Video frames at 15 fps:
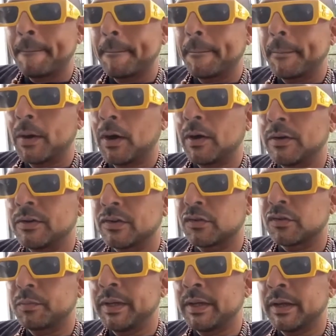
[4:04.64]
But
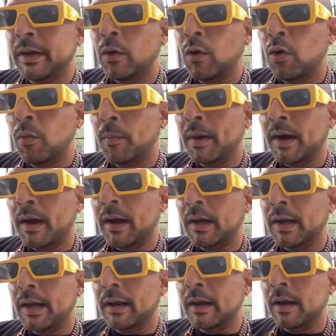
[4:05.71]
just being at home, I
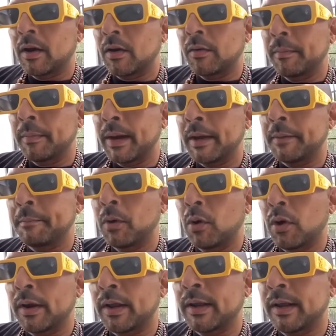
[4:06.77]
kind of got mad
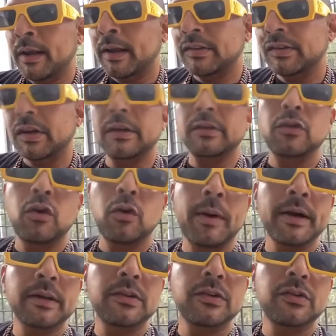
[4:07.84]
bored, and then I started to go back to the